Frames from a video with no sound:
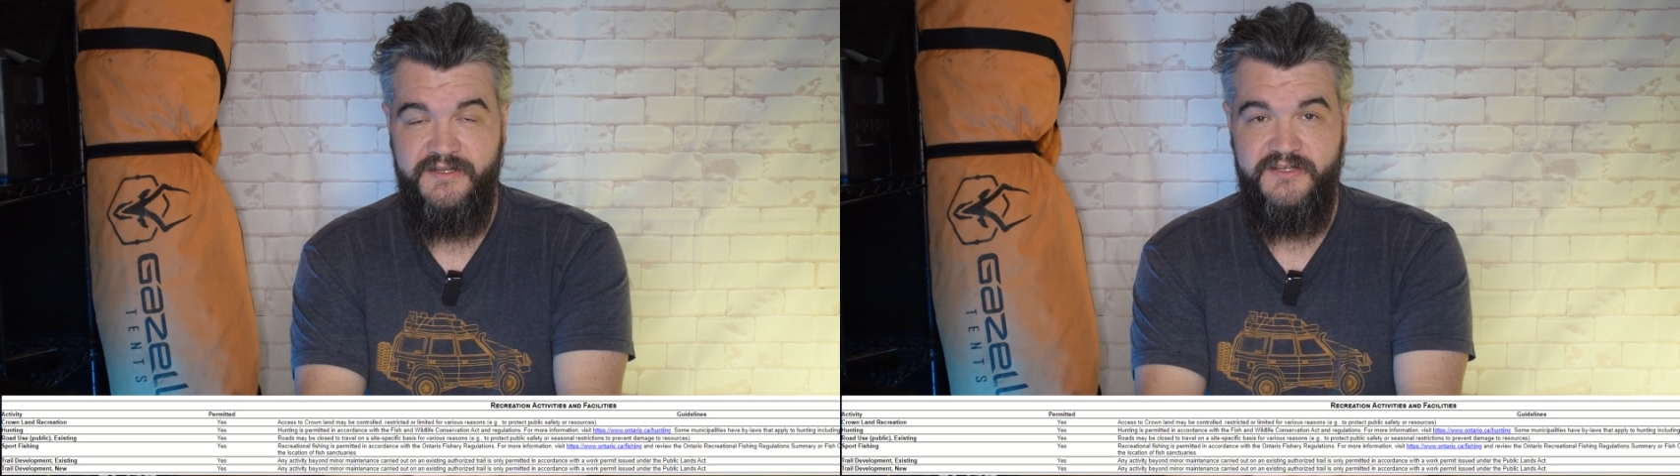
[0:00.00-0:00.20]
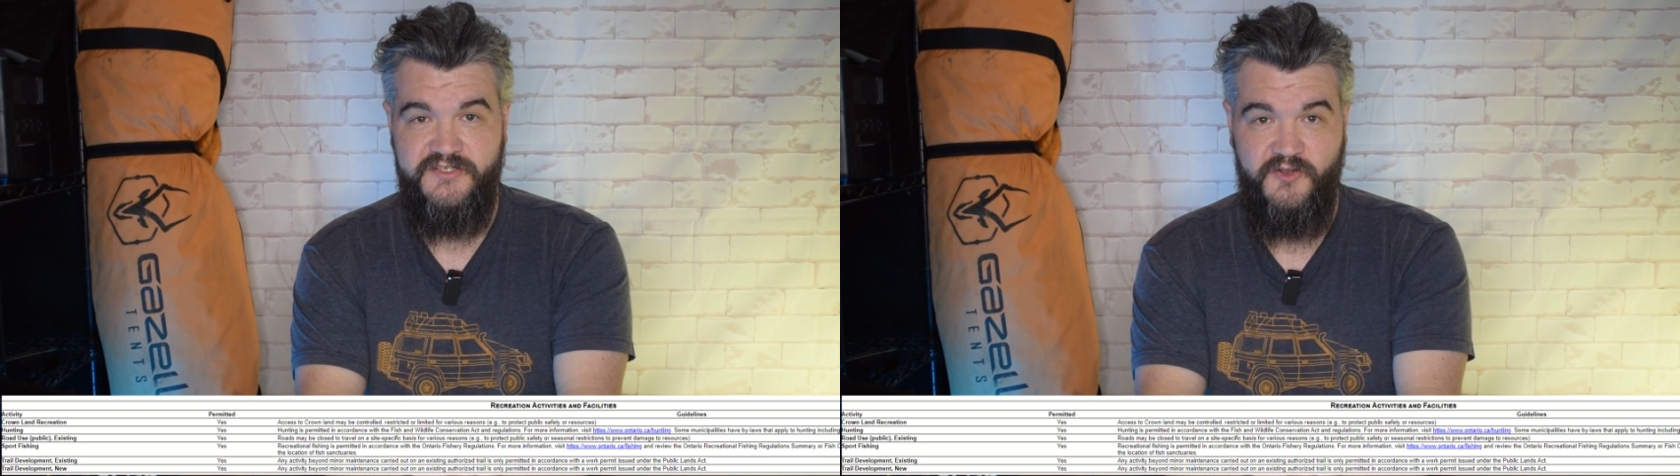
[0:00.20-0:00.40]

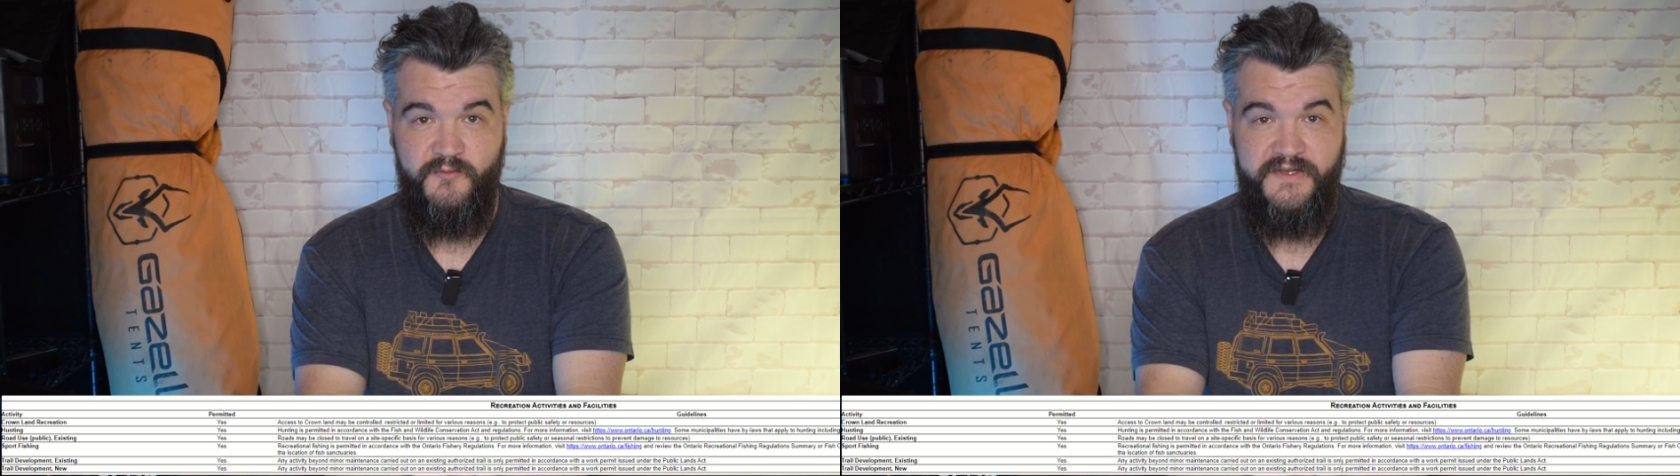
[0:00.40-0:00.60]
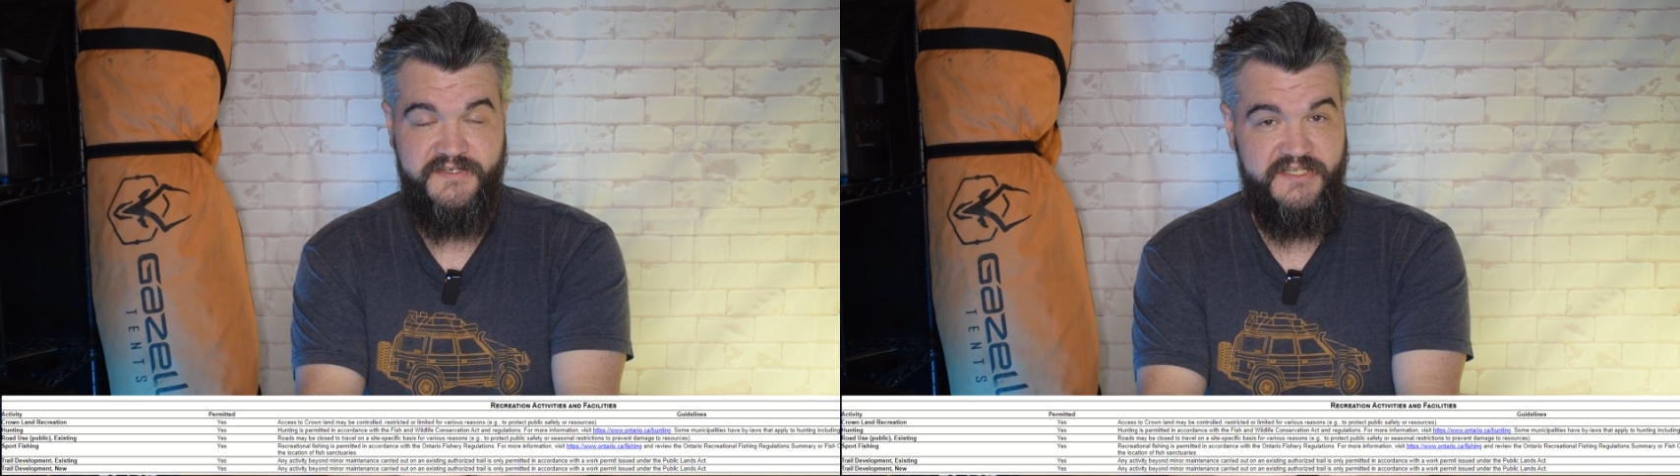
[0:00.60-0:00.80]
So
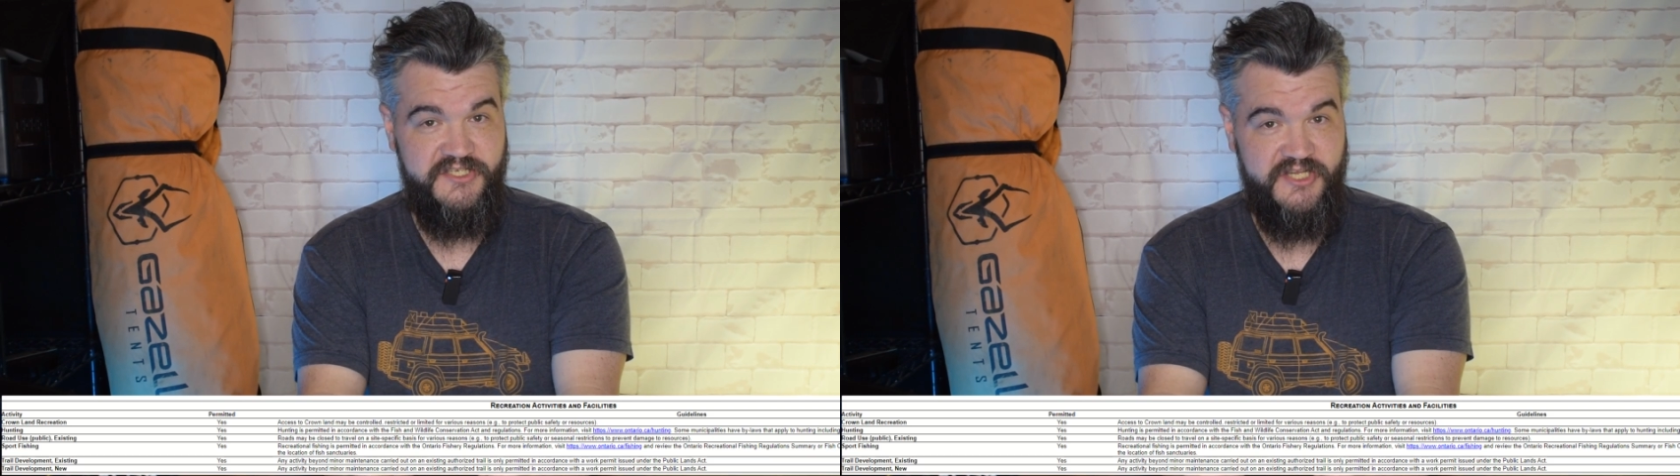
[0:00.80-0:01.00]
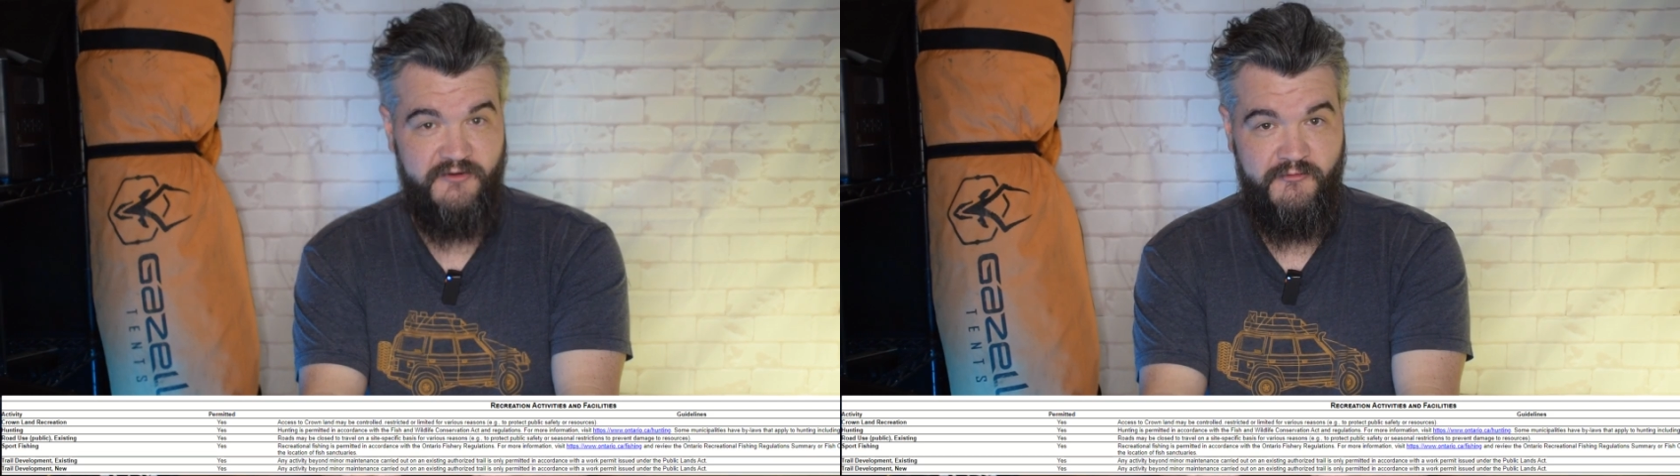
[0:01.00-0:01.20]
when you see
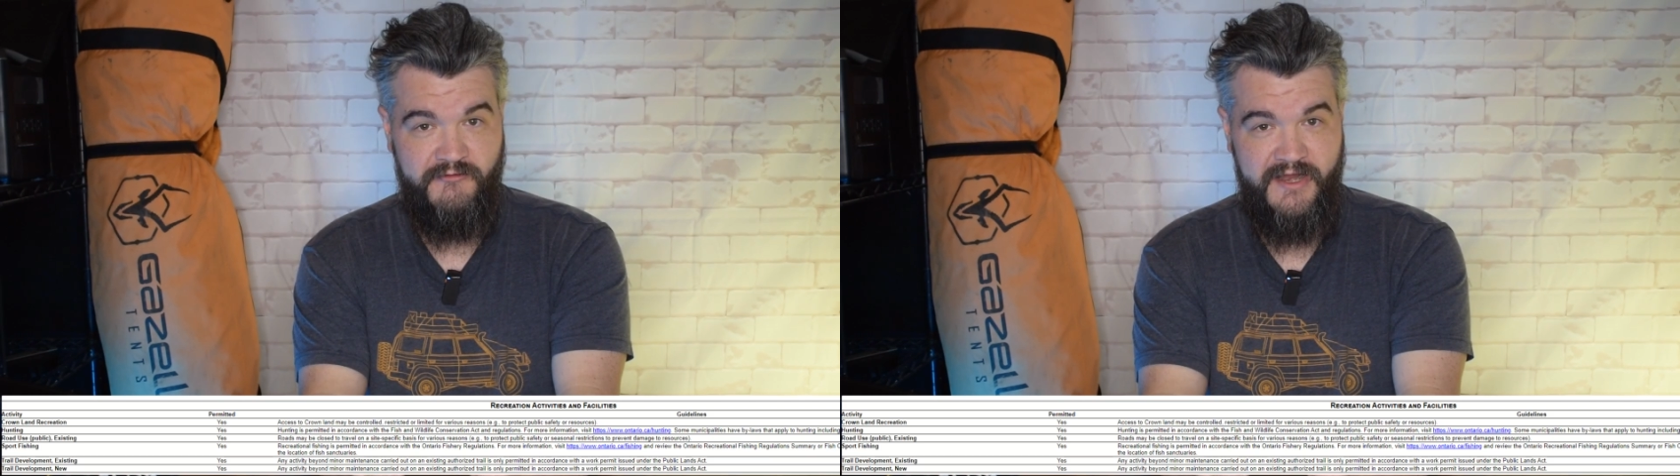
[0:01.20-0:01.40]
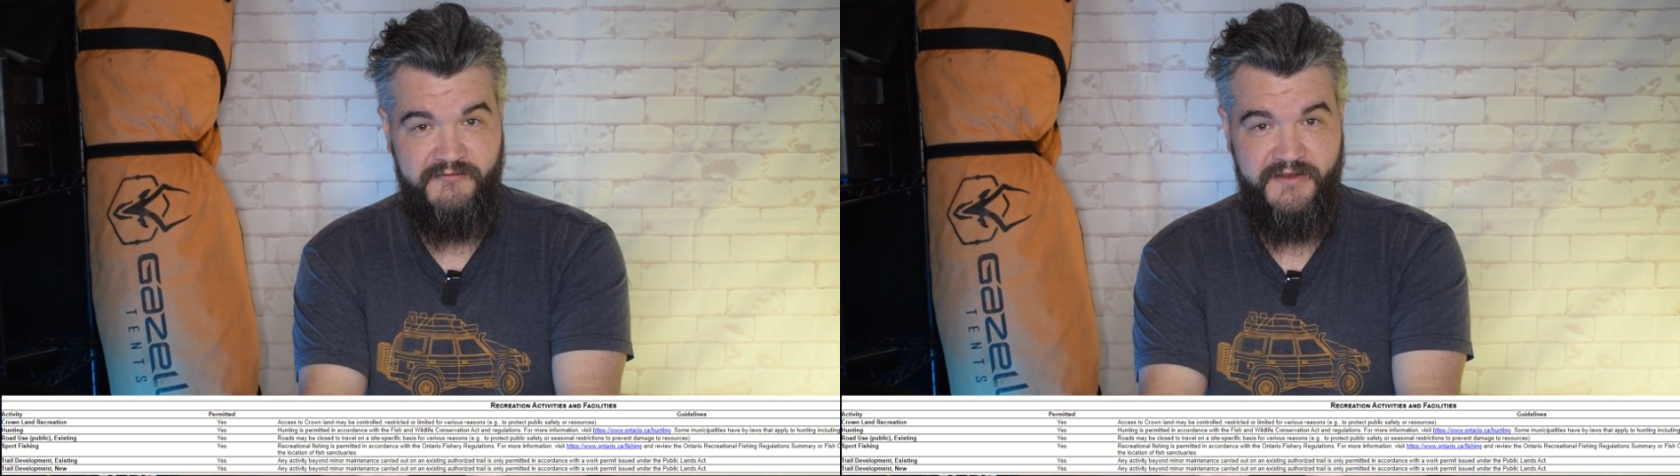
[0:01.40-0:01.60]
general
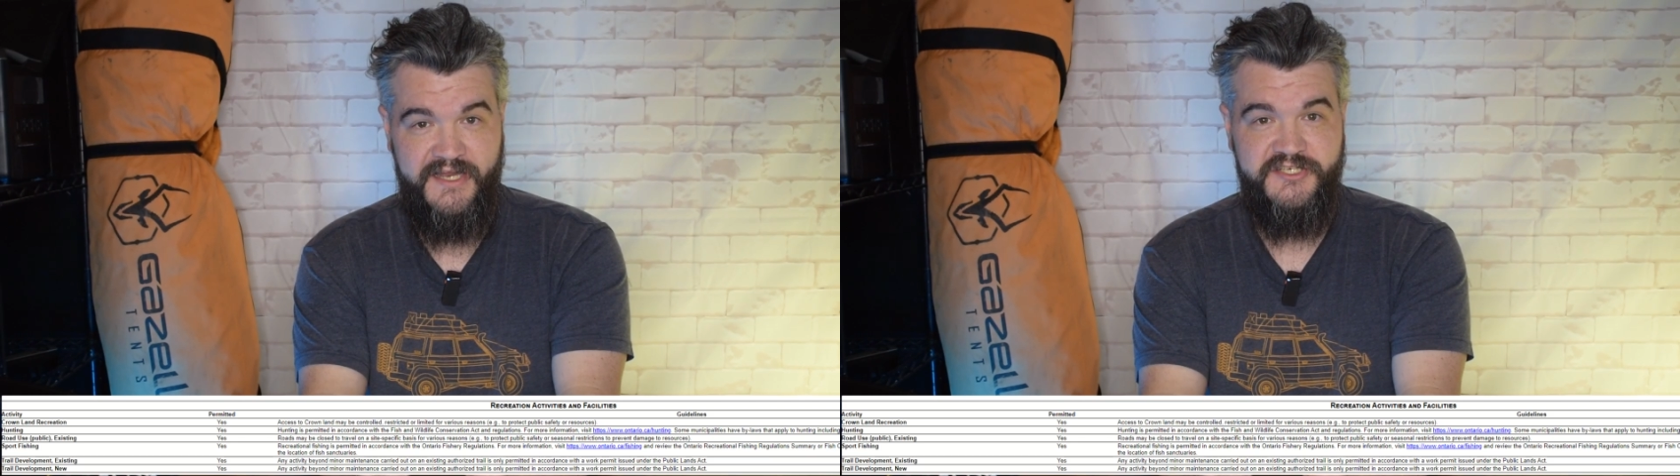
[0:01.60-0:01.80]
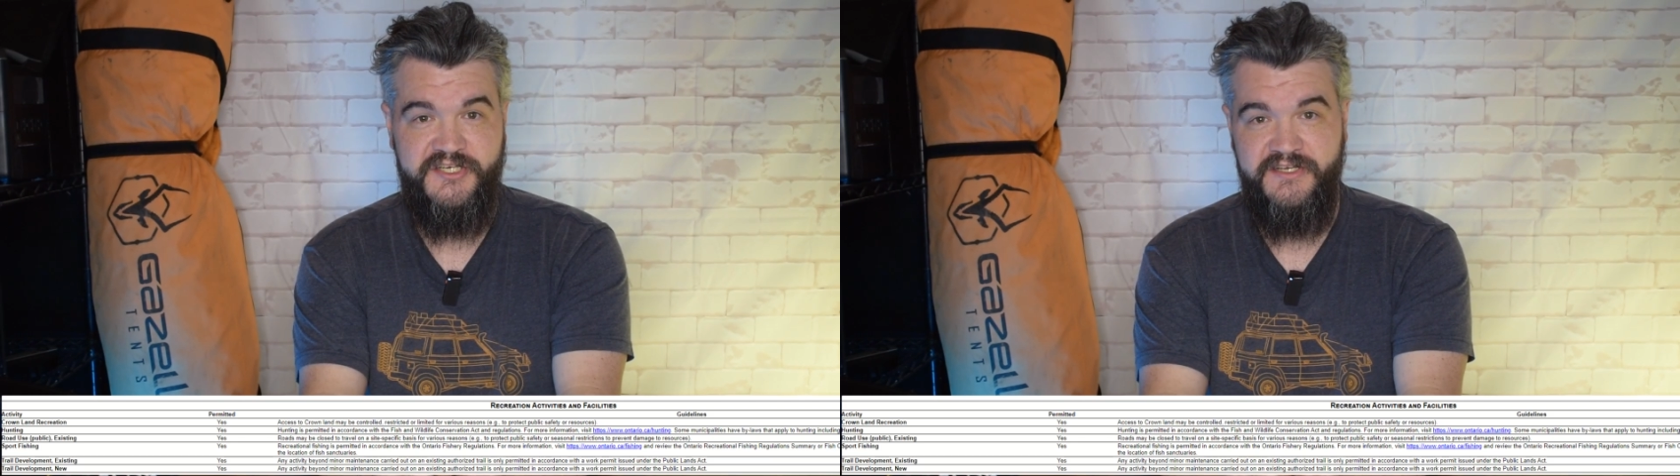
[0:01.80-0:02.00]

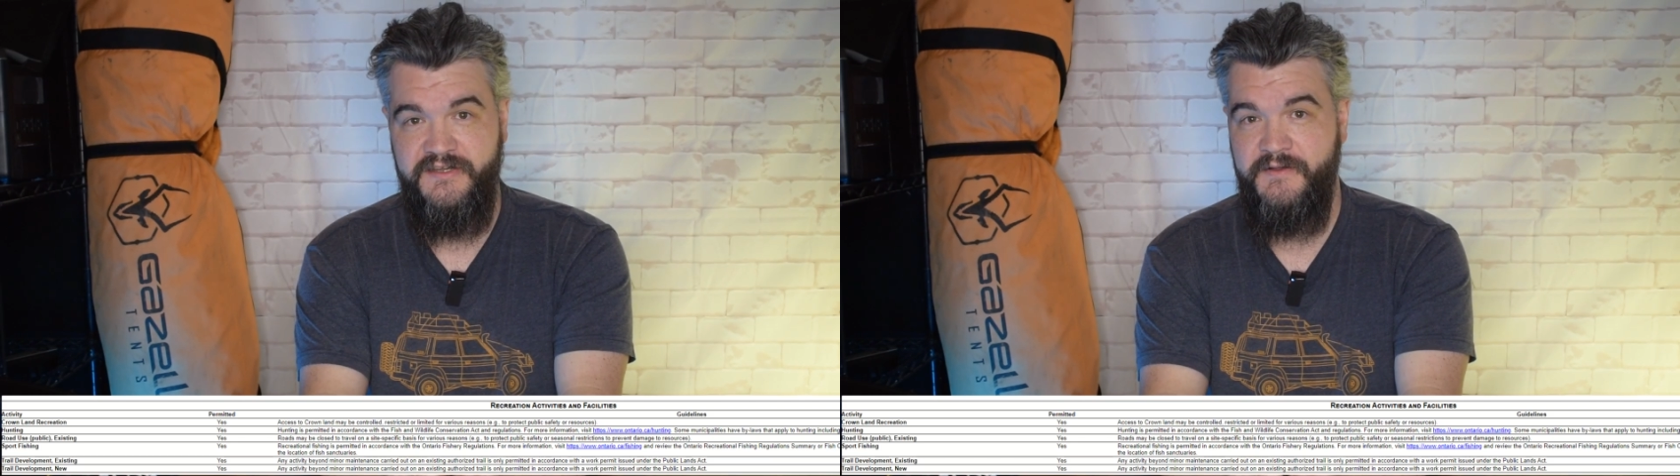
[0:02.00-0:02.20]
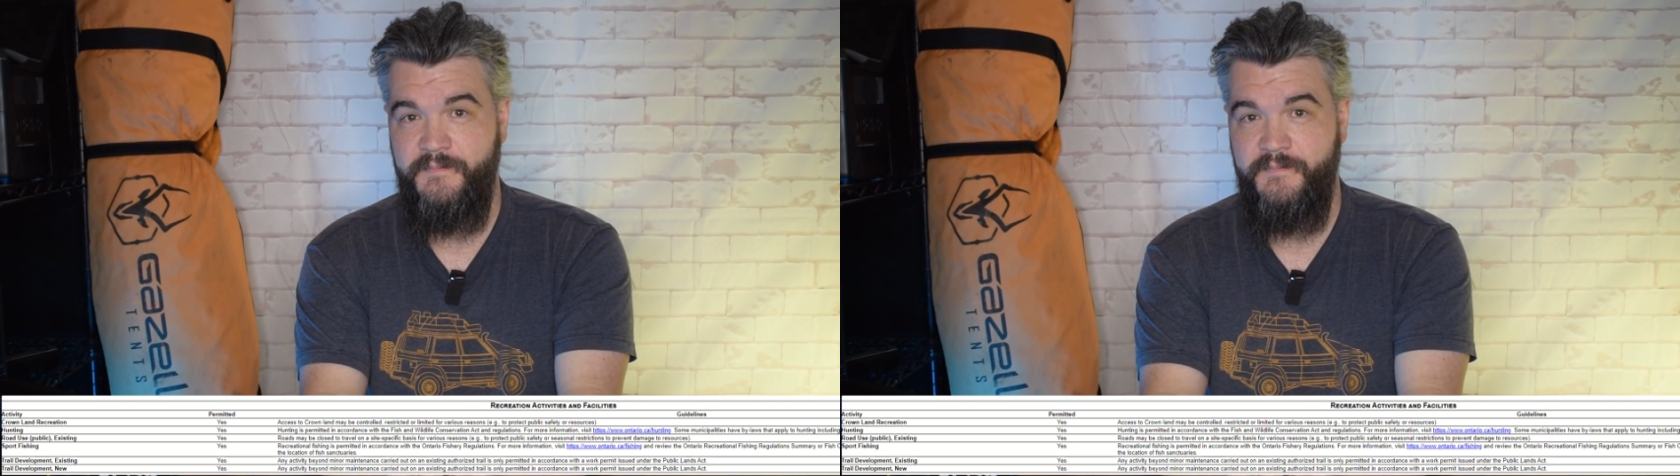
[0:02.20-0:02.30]
recreation